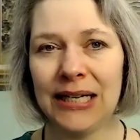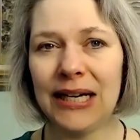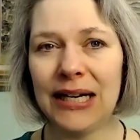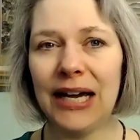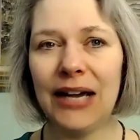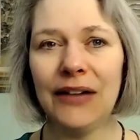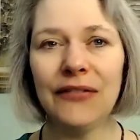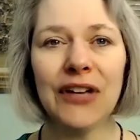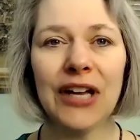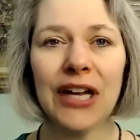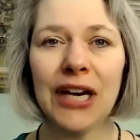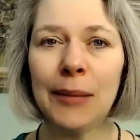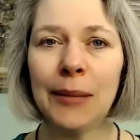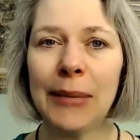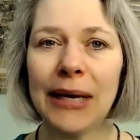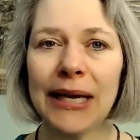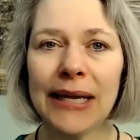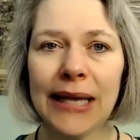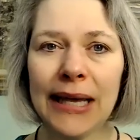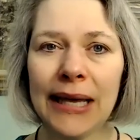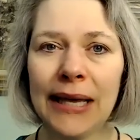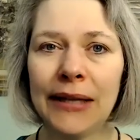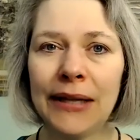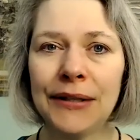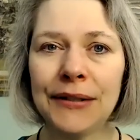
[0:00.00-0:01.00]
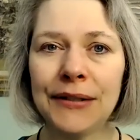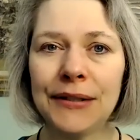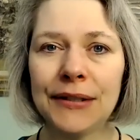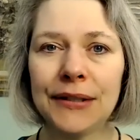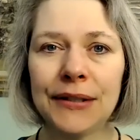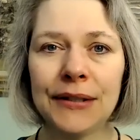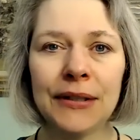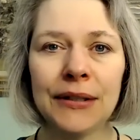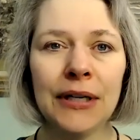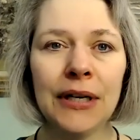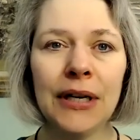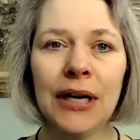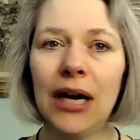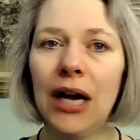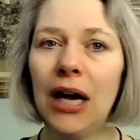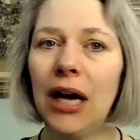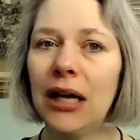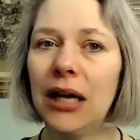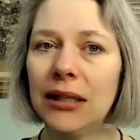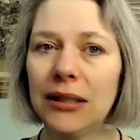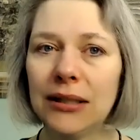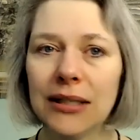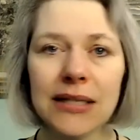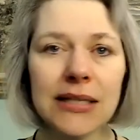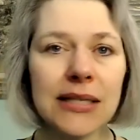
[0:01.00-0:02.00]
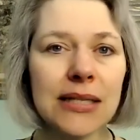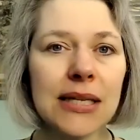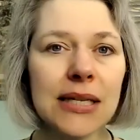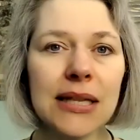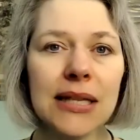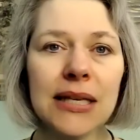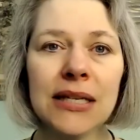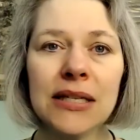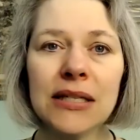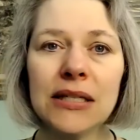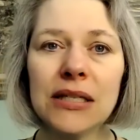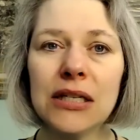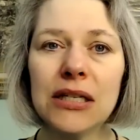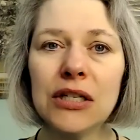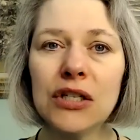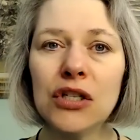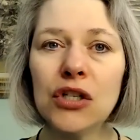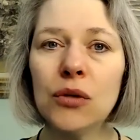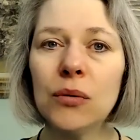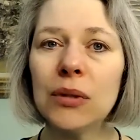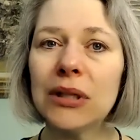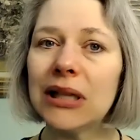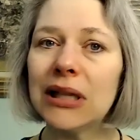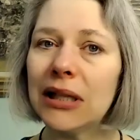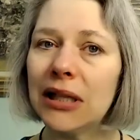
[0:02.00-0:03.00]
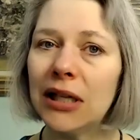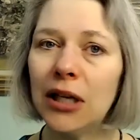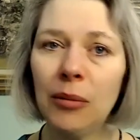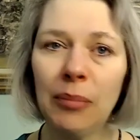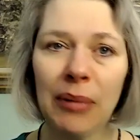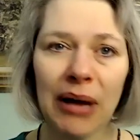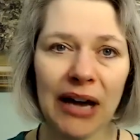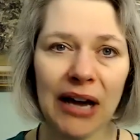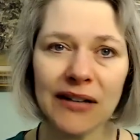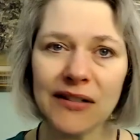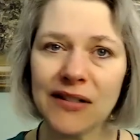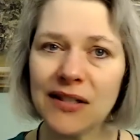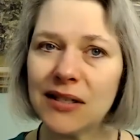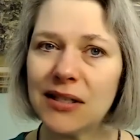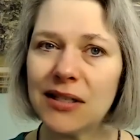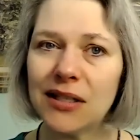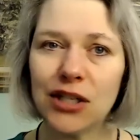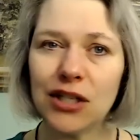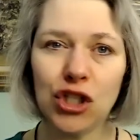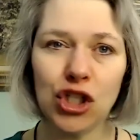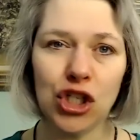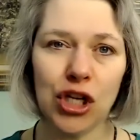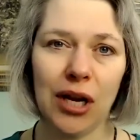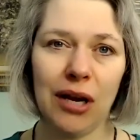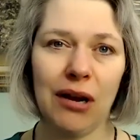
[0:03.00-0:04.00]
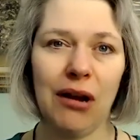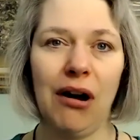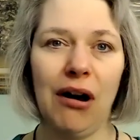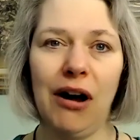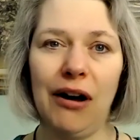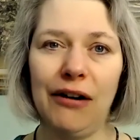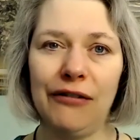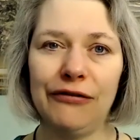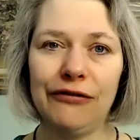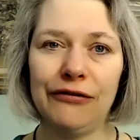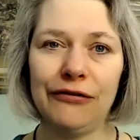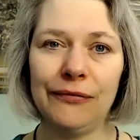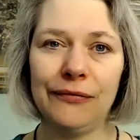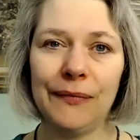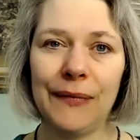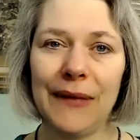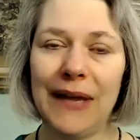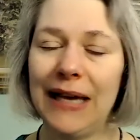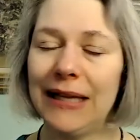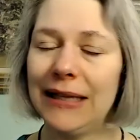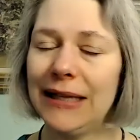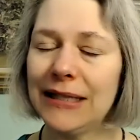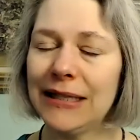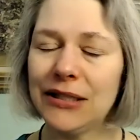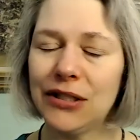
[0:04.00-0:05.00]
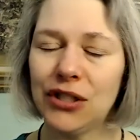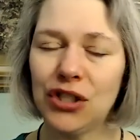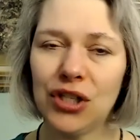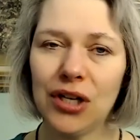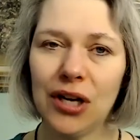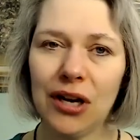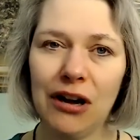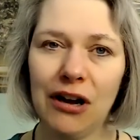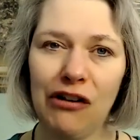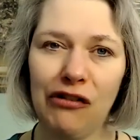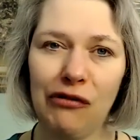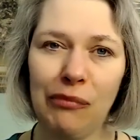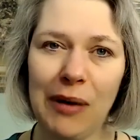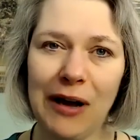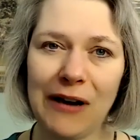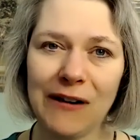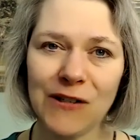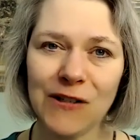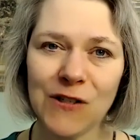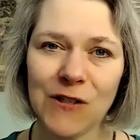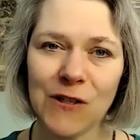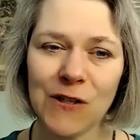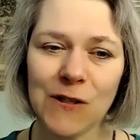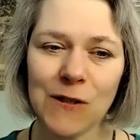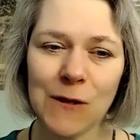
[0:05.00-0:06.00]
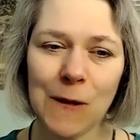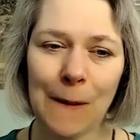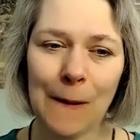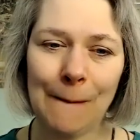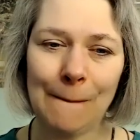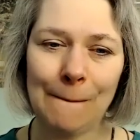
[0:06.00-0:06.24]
I've got on my calendar a list of things to do with little boxes to check off. I like to check off boxes.